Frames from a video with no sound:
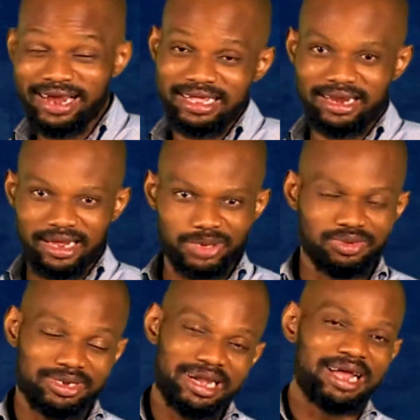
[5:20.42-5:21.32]
and a
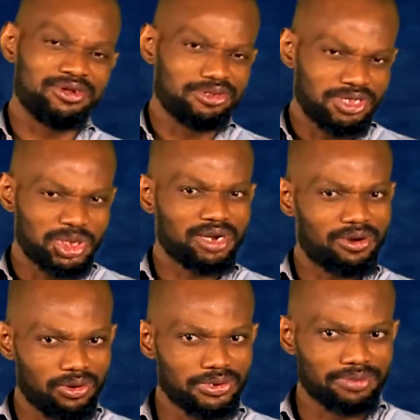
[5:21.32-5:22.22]
classmate, and your teacher
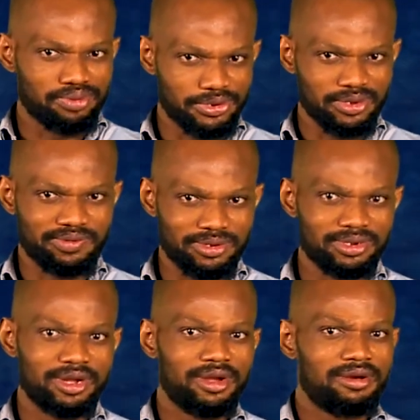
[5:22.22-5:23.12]
calls the both of you
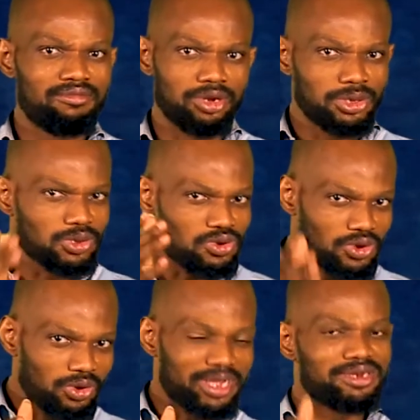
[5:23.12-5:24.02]
but you
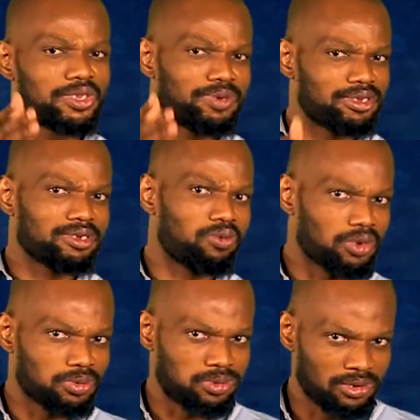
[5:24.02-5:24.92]
know that this person
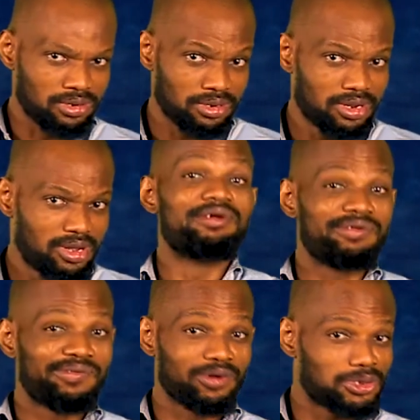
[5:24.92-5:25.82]
was wrong.
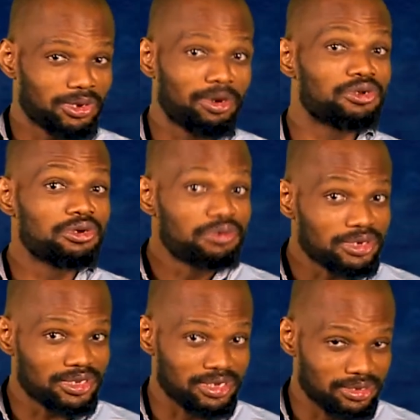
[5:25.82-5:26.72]
For some unknown
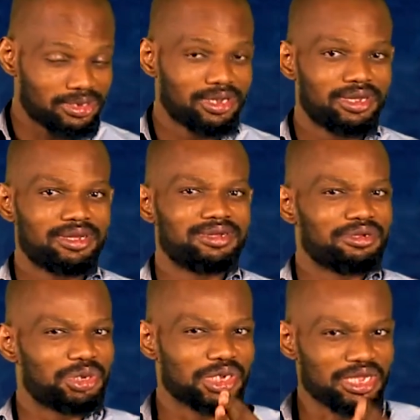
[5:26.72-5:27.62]
reasons,
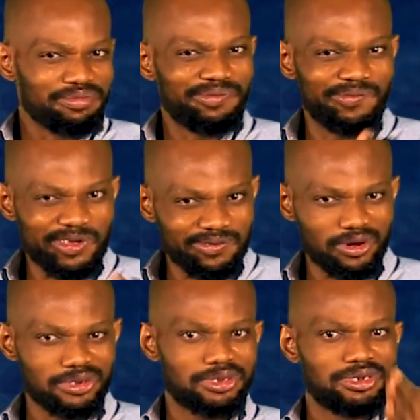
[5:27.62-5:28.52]
she
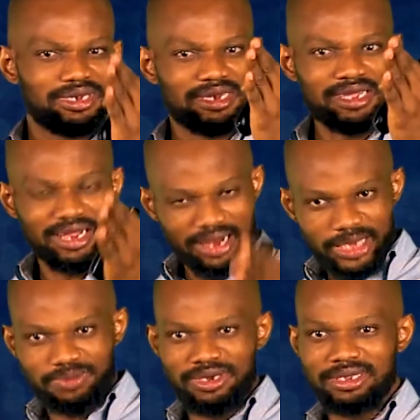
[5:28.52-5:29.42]
favors the
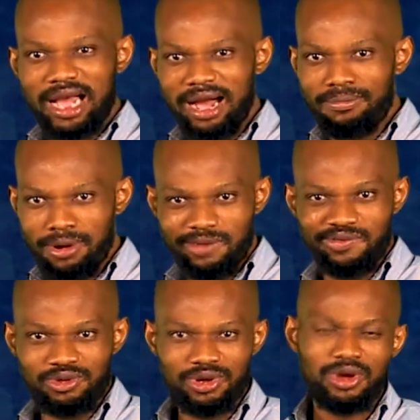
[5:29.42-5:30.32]
classmate above
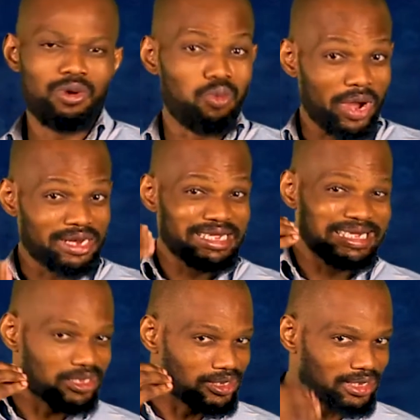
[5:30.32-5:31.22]
you when
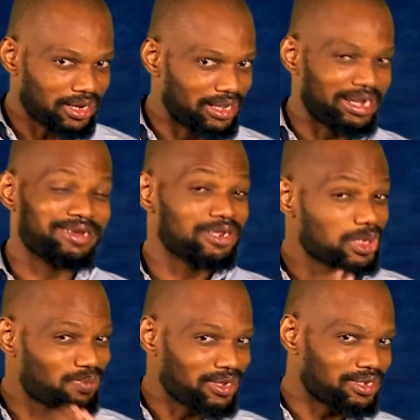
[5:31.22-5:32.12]
it is clear that
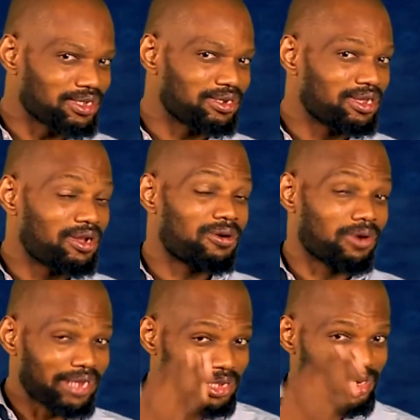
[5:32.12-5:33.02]
this person
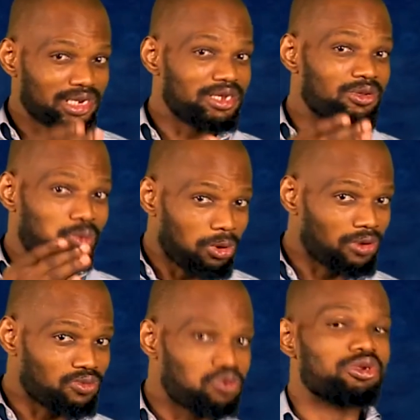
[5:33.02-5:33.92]
was actually the
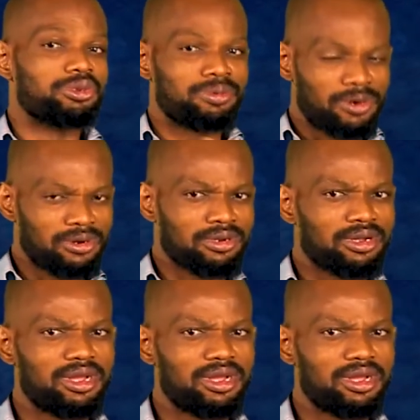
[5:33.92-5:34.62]
one who is wrong.